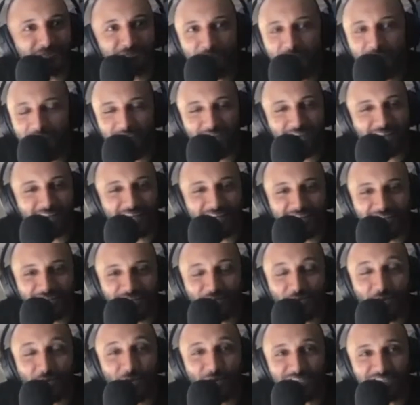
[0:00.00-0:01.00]
Man,
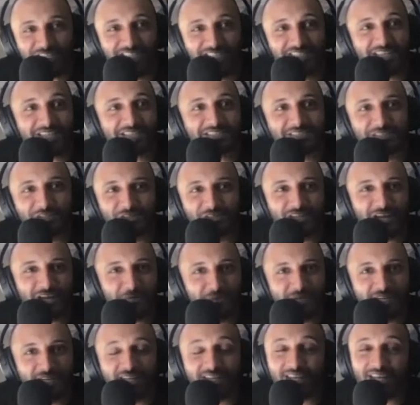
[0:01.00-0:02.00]
the questions are still
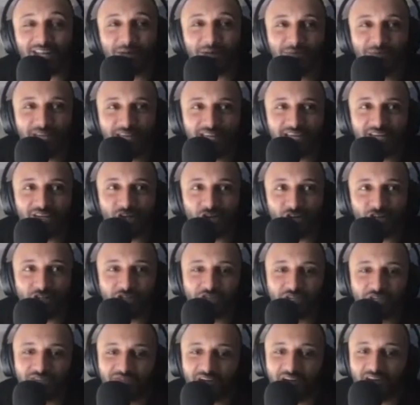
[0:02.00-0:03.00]
coming in, and I'm getting a lot
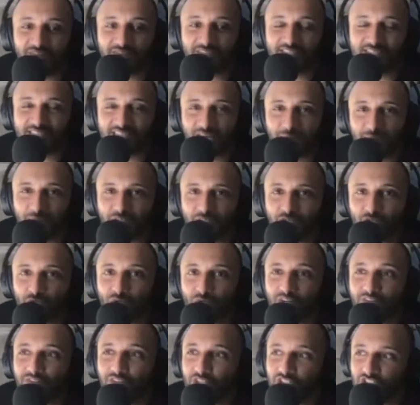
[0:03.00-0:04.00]
of grief after segment
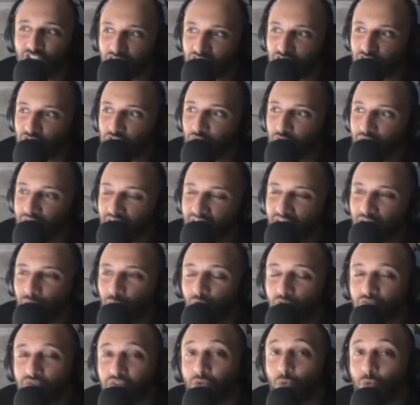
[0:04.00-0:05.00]
two. And if you're just tuning in
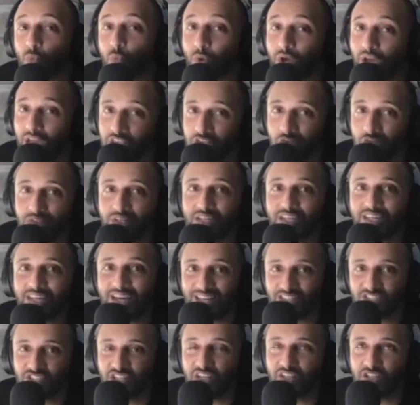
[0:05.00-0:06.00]
and wondering where you can
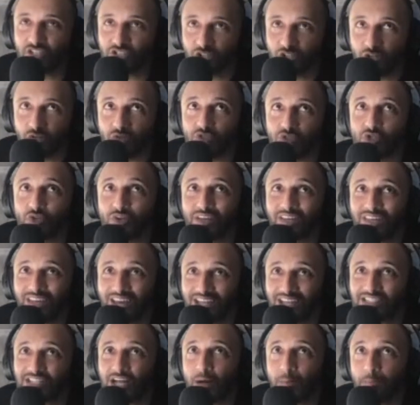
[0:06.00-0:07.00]
catch our shows, you can
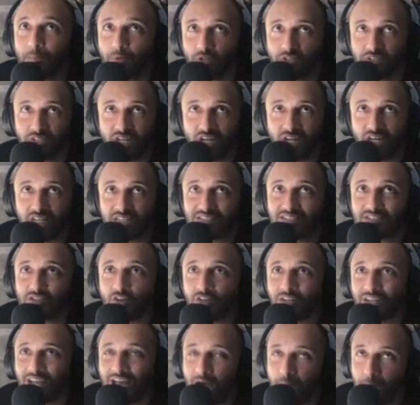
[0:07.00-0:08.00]
catch our podcast
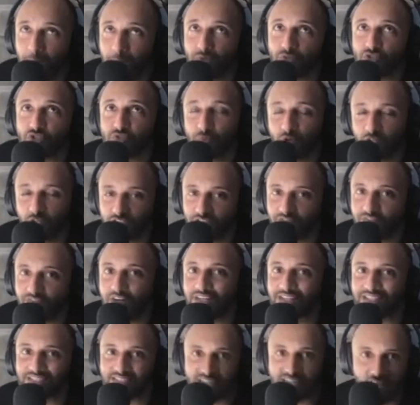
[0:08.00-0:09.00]
on Apple,
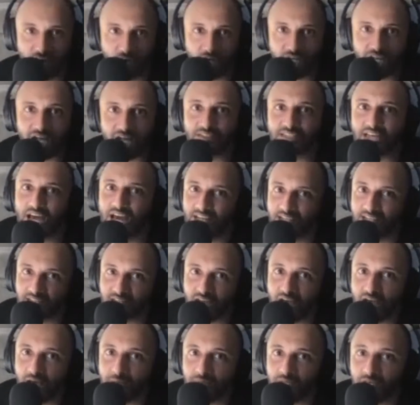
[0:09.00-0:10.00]
Spotify, SoundCloud,
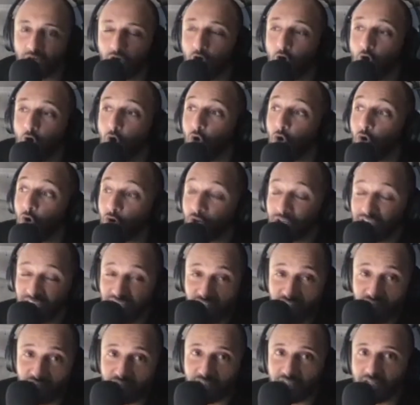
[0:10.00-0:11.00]
Anangami, or
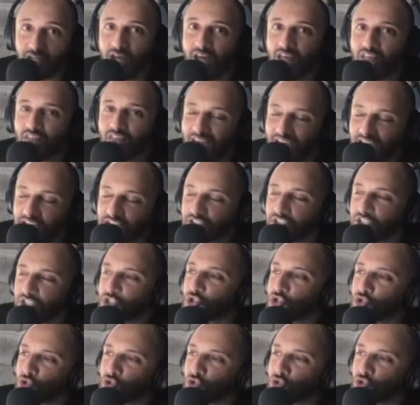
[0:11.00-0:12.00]
even, thanks to
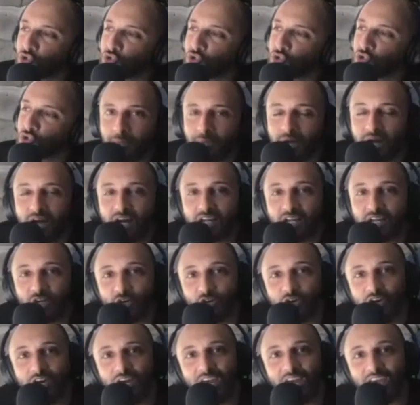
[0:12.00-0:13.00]
Super
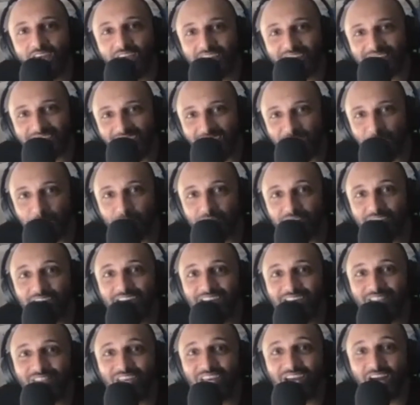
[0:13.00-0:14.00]
Mario and Gabby,
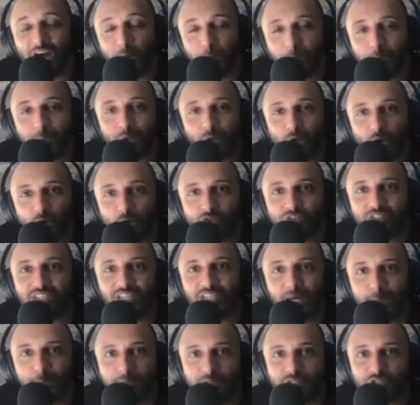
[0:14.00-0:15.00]
they upload
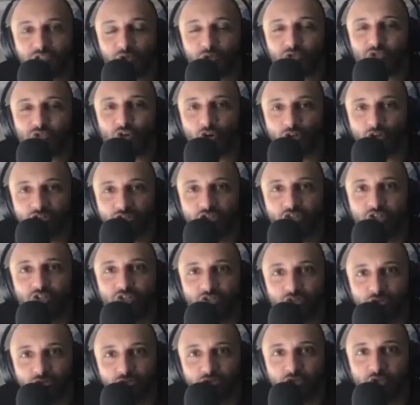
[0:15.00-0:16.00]
the episodes onto
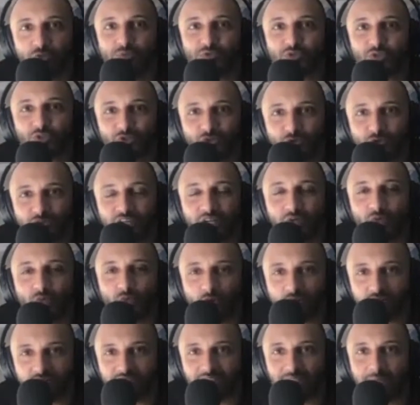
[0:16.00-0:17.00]
YouTube so you can
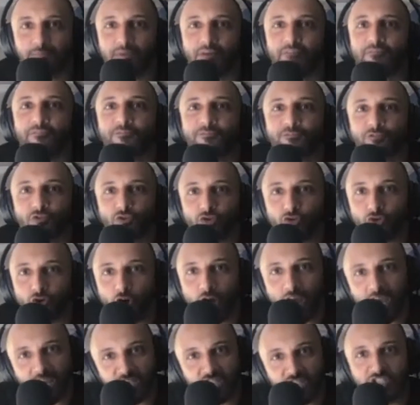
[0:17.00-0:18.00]
watch them
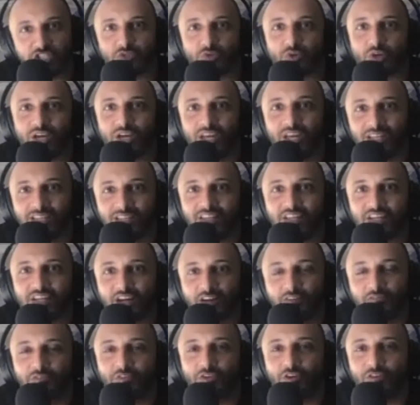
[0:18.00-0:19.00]
fresh in the
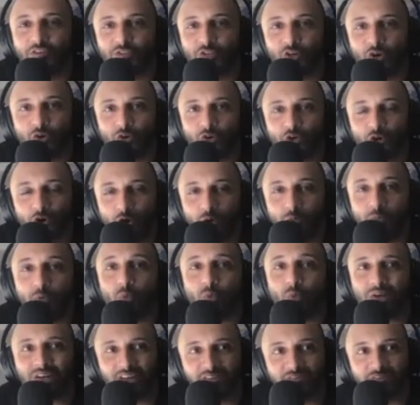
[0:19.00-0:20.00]
comfort of your own home
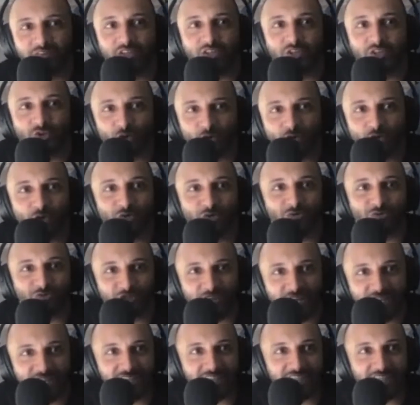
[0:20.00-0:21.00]
whenever you're
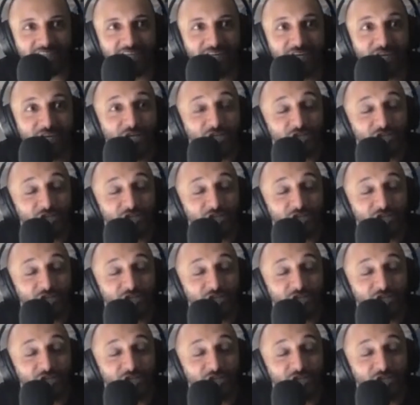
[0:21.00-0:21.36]
ready.